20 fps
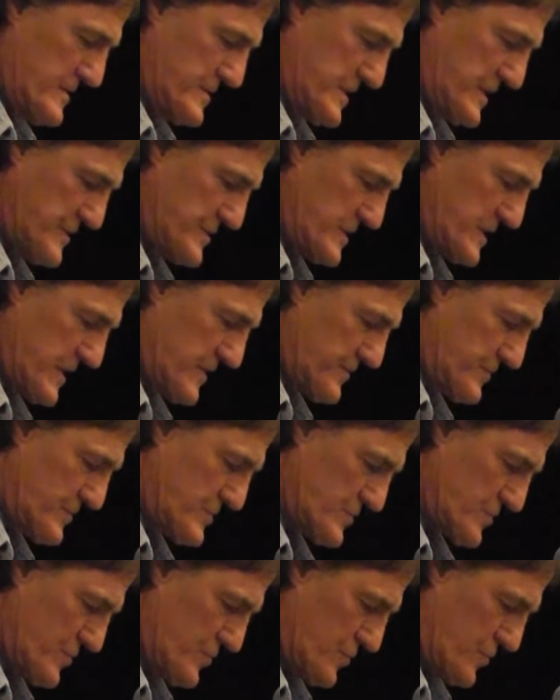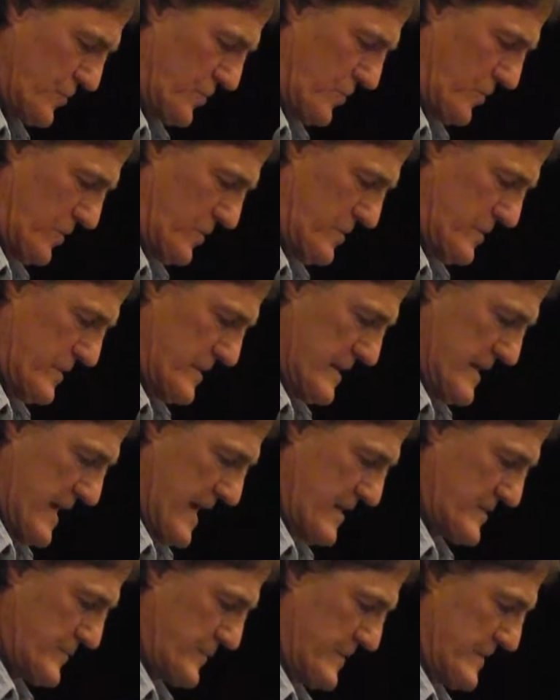teaching at the school
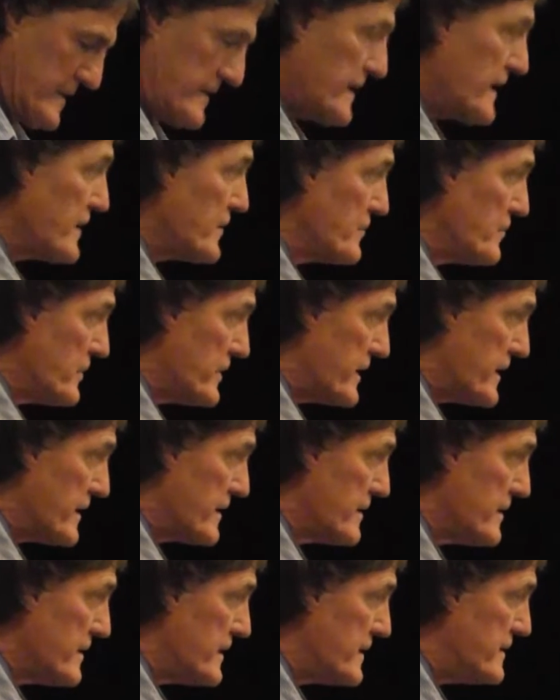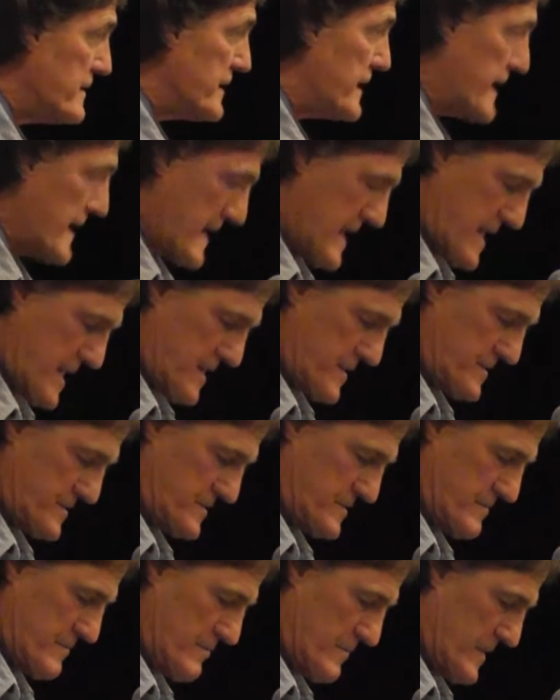has been equally in the
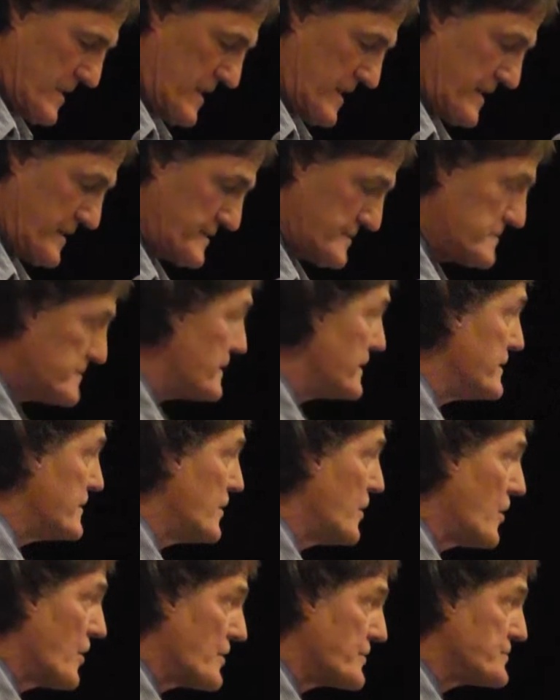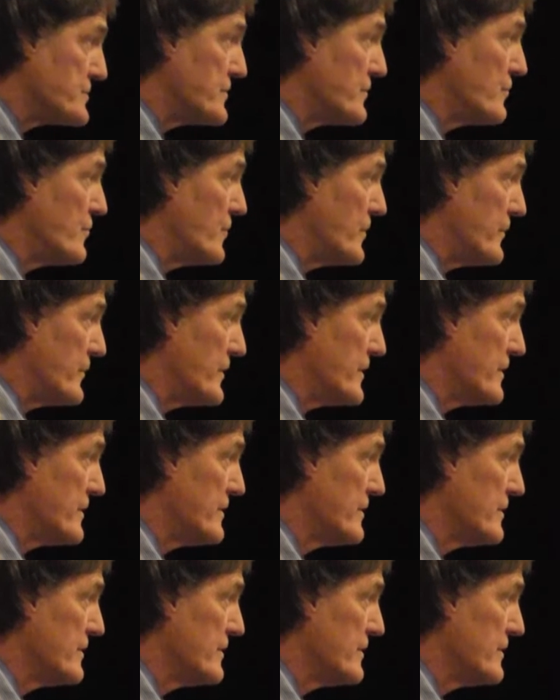hands, minds, and hearts of women.